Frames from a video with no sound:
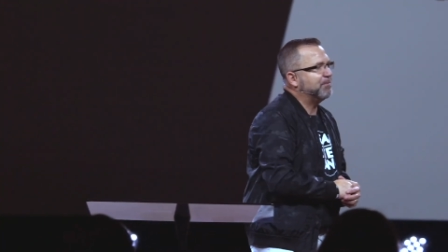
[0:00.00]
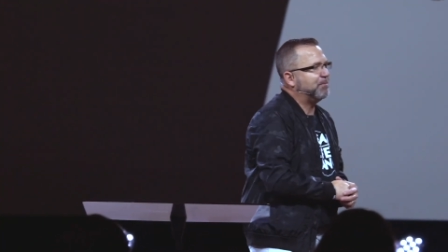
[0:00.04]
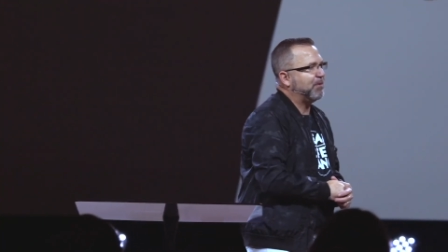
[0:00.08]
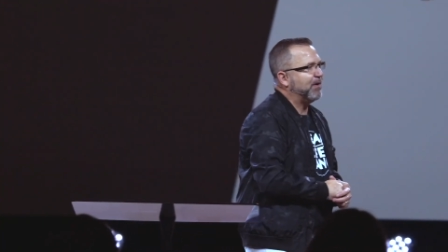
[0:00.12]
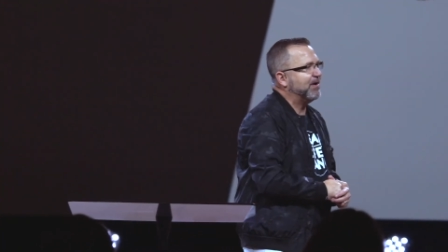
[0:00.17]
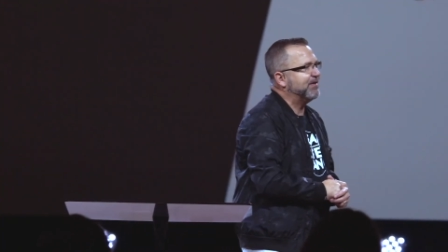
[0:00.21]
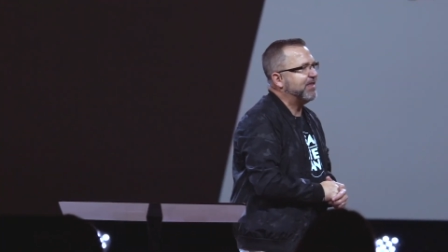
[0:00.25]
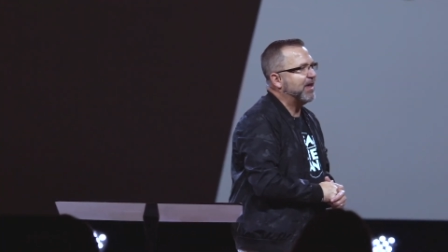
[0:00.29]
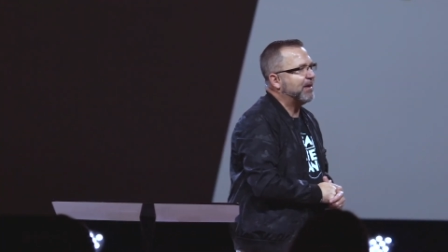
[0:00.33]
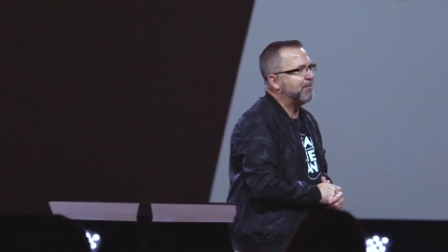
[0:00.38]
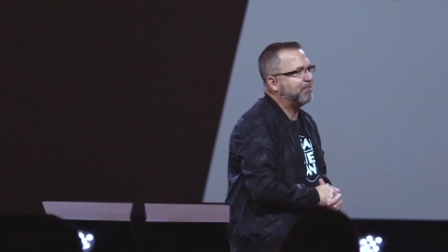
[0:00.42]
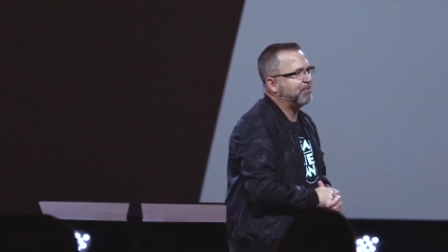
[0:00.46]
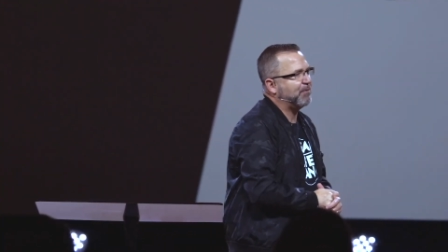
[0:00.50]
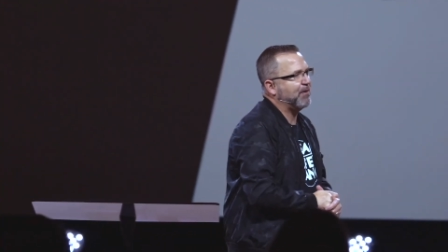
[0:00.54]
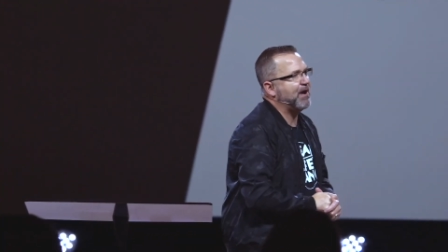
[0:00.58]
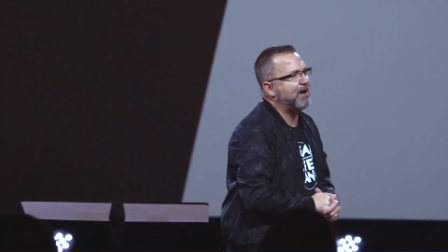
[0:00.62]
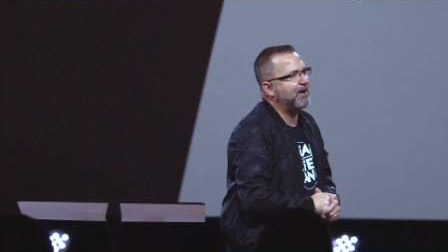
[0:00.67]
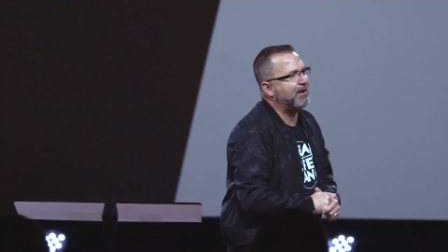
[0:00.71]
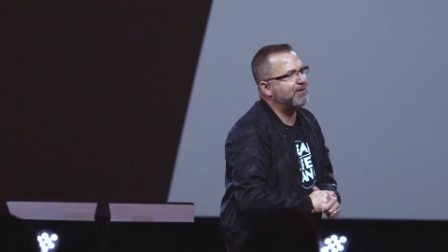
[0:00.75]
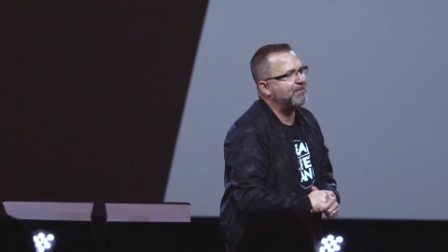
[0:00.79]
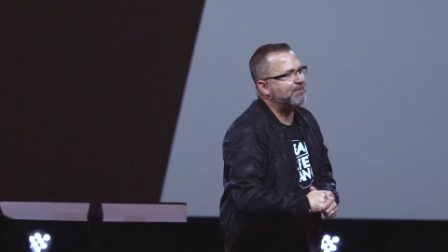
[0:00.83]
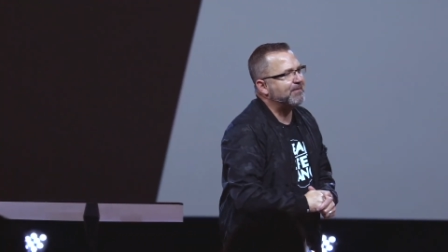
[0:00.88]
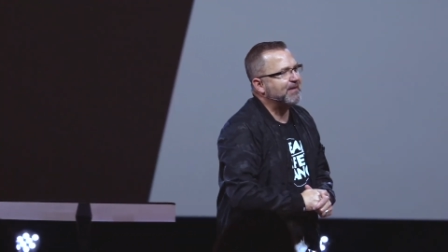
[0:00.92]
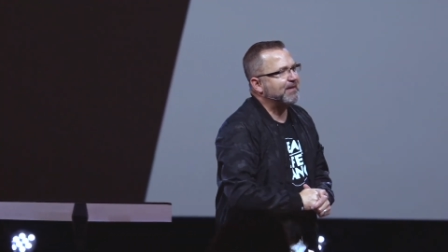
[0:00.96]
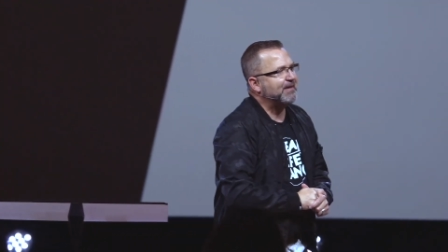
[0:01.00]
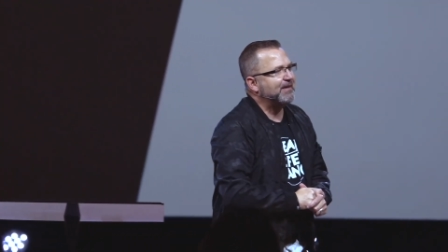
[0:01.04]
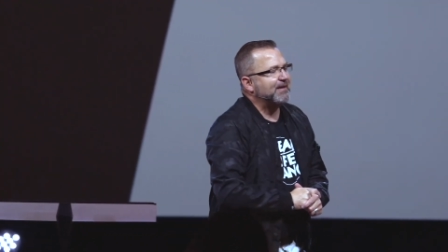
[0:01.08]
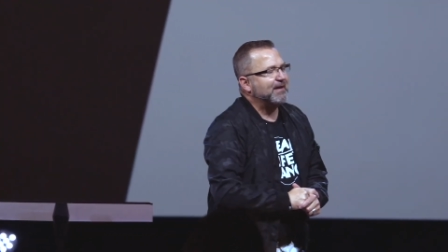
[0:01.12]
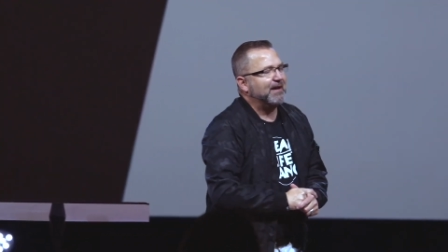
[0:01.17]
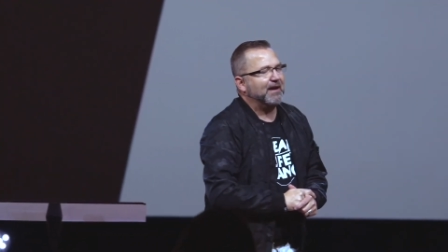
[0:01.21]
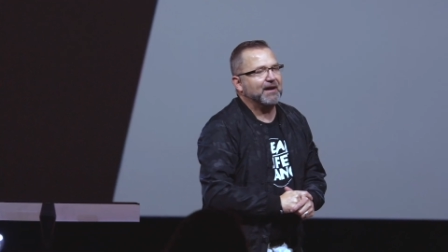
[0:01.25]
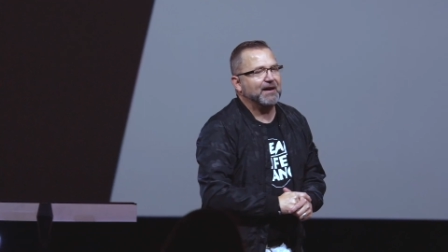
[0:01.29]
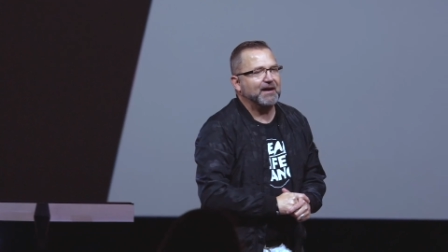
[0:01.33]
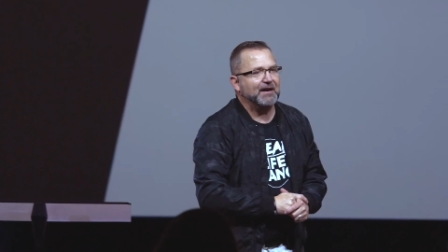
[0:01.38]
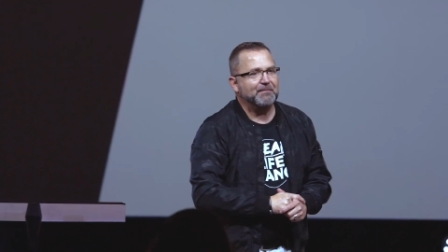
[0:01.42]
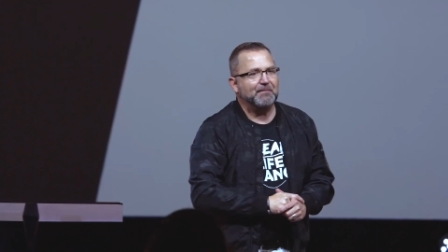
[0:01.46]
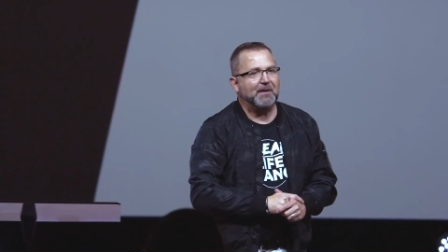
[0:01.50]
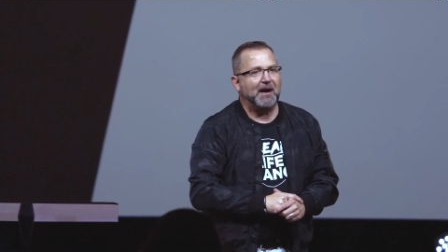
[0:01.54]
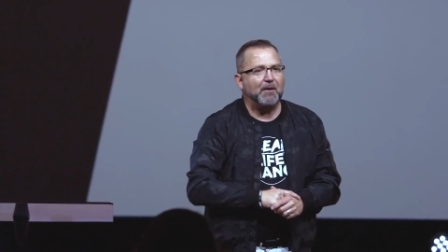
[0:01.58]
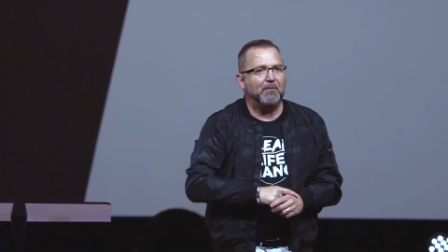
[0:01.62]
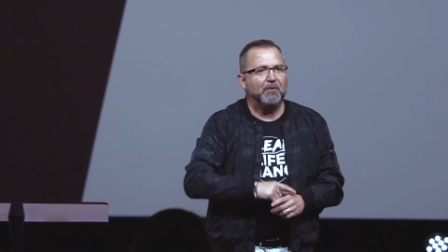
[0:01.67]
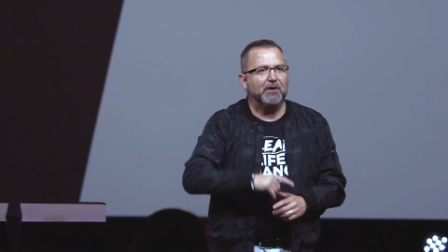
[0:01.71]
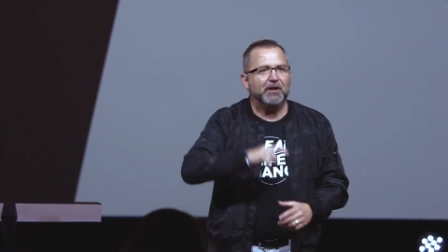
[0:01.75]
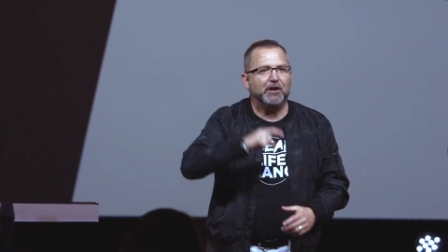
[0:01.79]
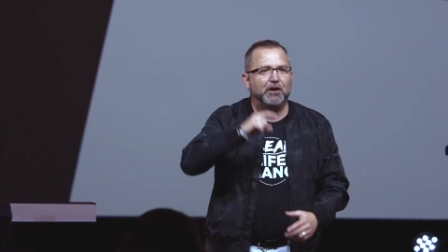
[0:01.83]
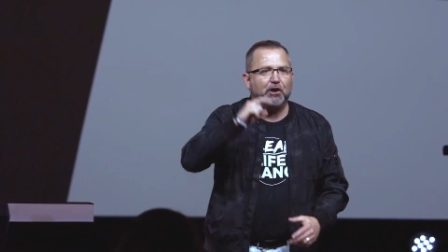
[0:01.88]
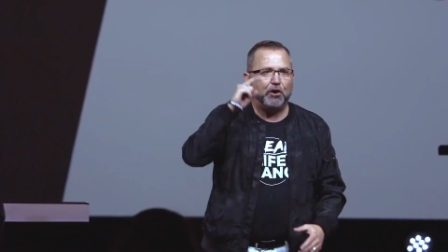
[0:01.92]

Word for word: prayed that prayer, um, I want to